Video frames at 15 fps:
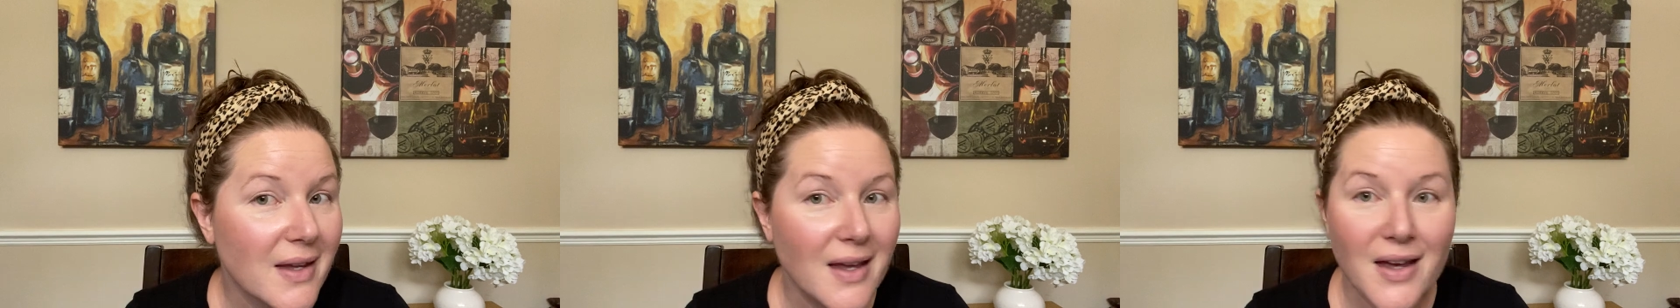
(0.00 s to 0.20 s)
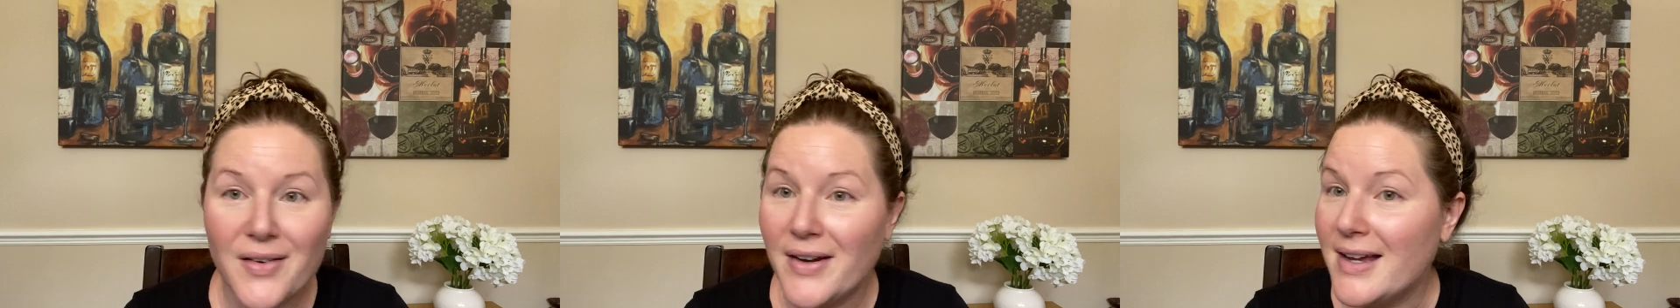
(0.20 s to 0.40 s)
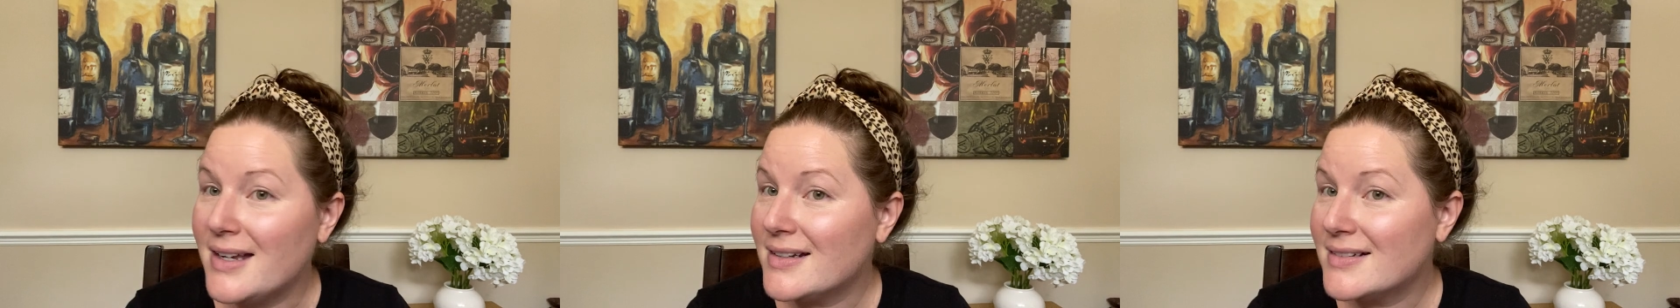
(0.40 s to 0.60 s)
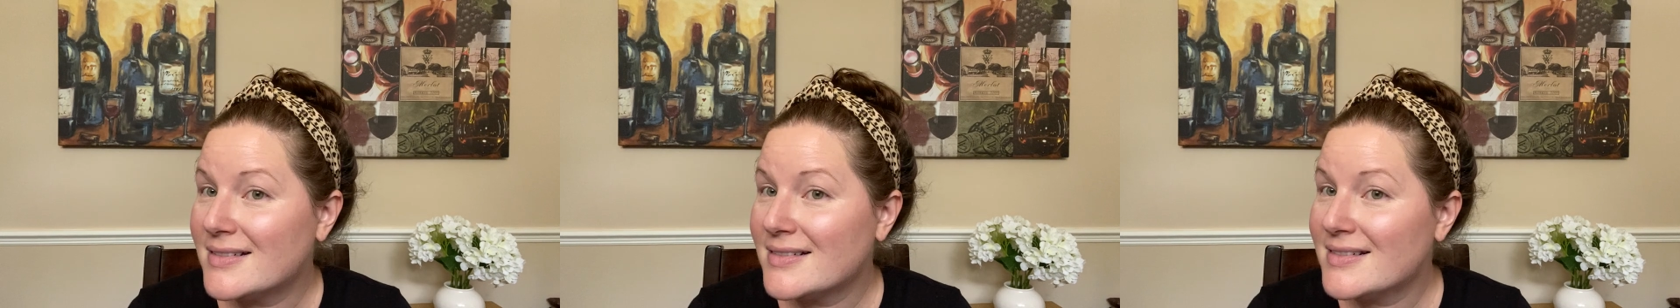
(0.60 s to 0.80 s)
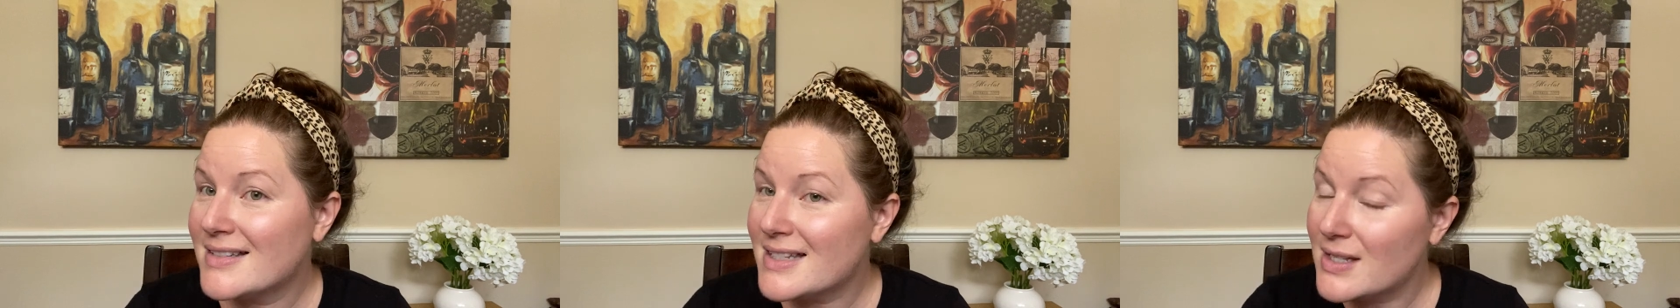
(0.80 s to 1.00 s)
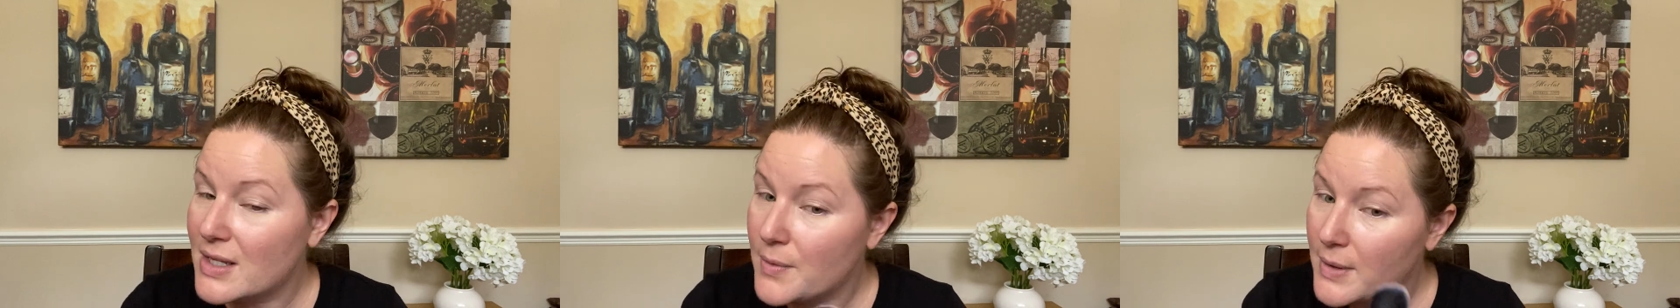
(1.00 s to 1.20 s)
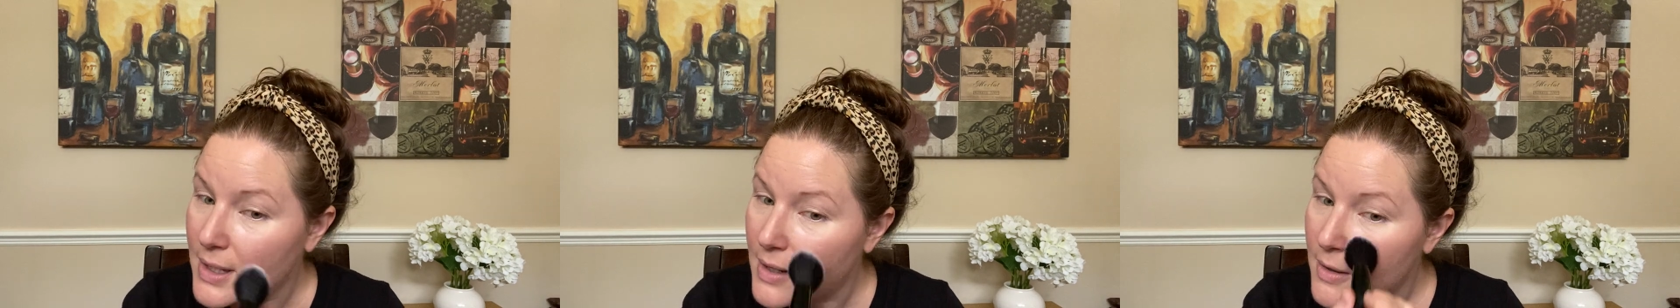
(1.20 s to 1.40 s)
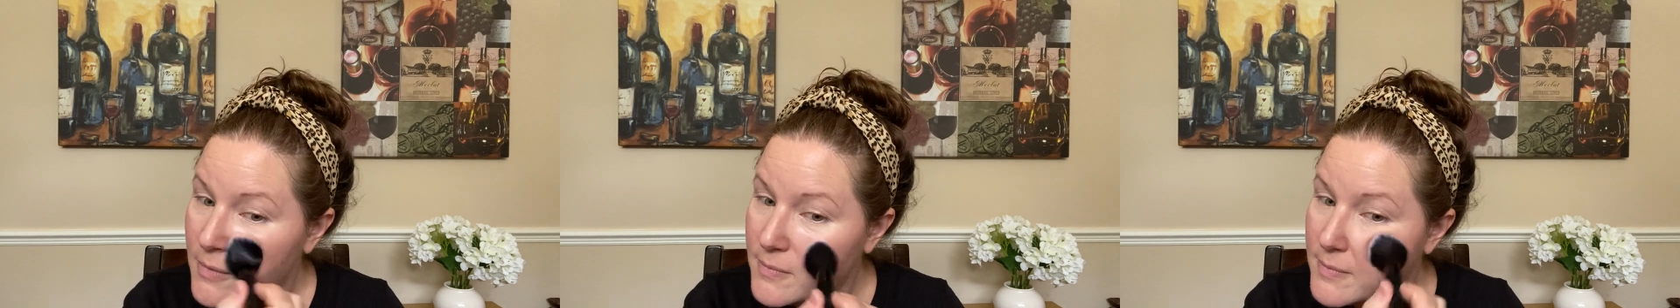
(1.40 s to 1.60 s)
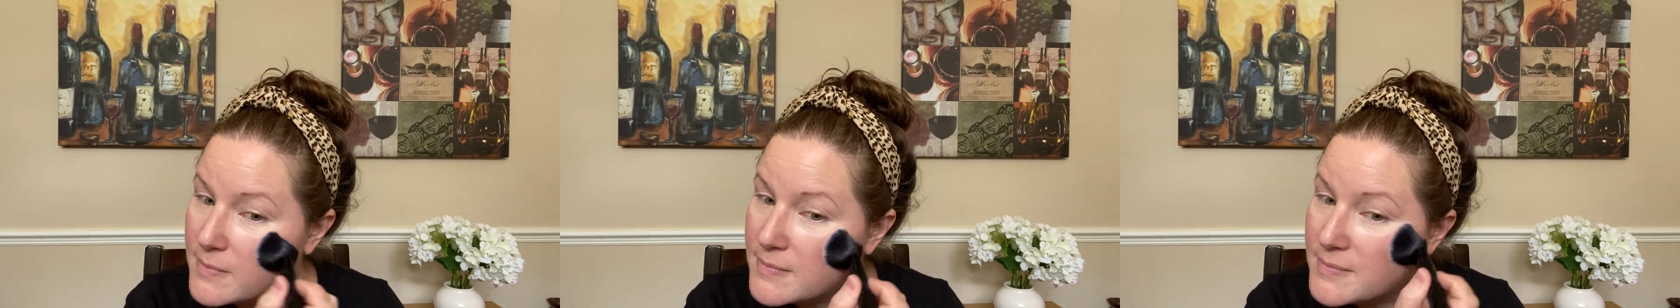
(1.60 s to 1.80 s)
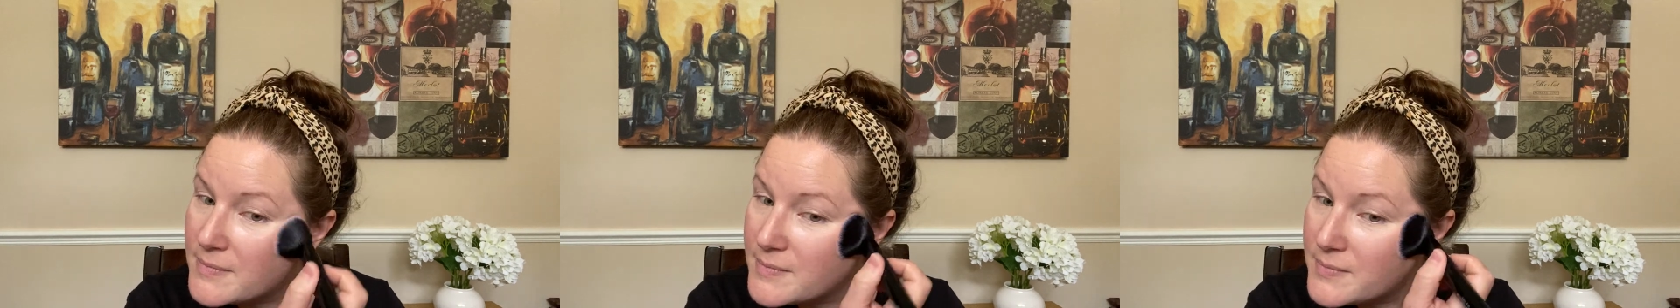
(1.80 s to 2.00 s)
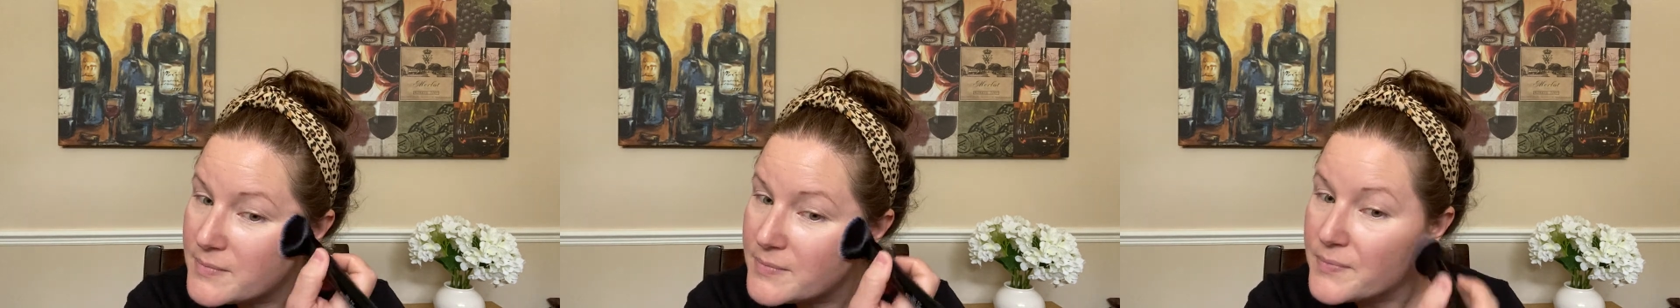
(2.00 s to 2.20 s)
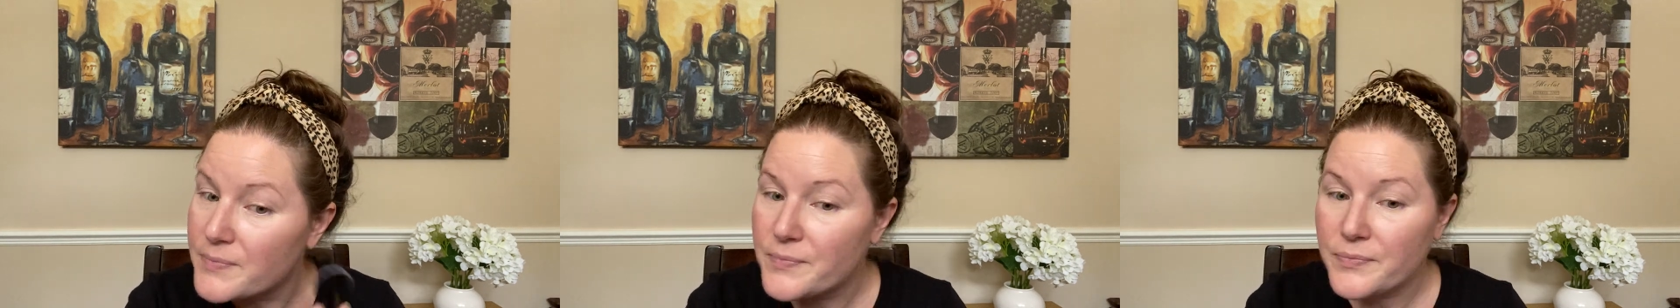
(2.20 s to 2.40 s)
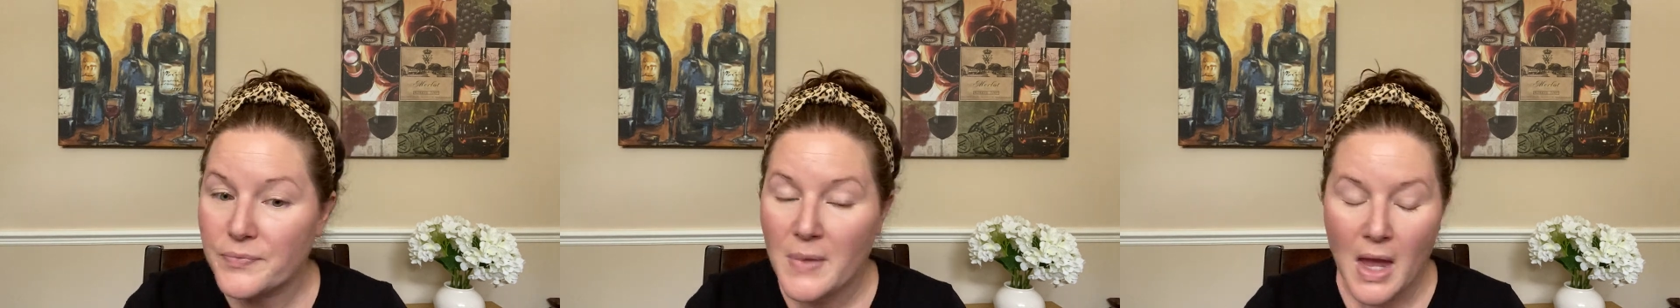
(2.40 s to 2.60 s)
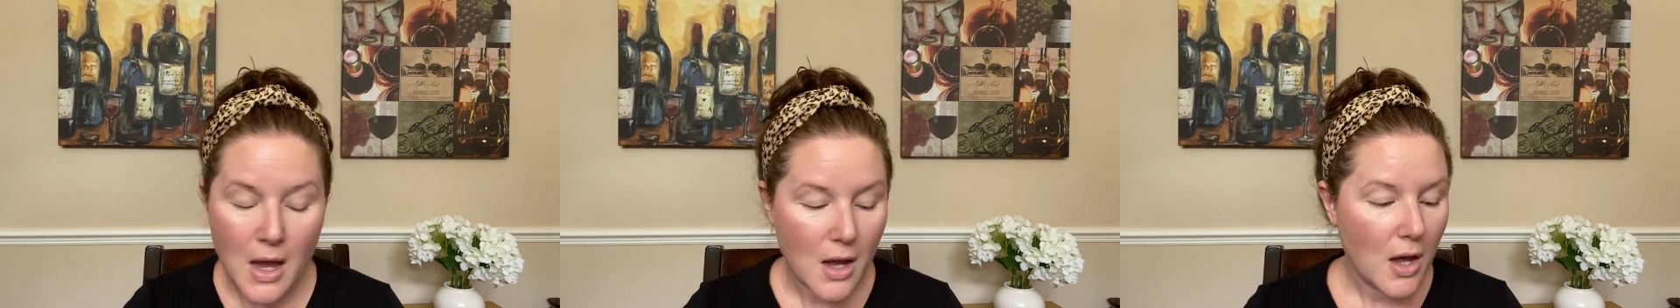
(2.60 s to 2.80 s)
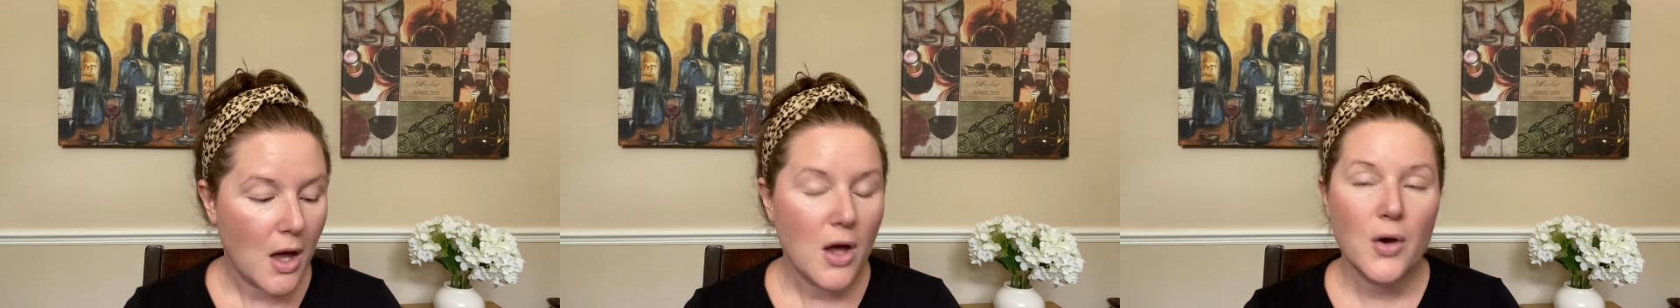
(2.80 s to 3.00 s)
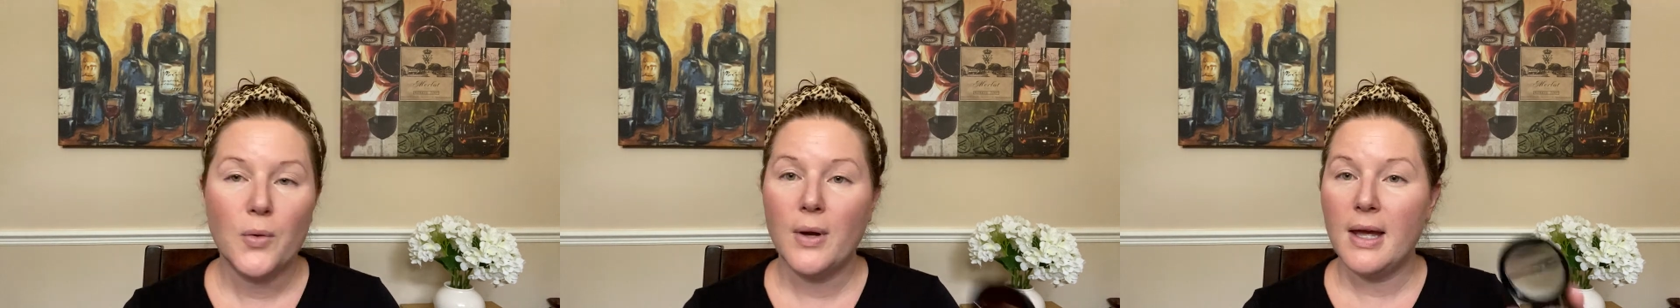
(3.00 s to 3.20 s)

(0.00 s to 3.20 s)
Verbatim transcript: All right, so there we go. Oh,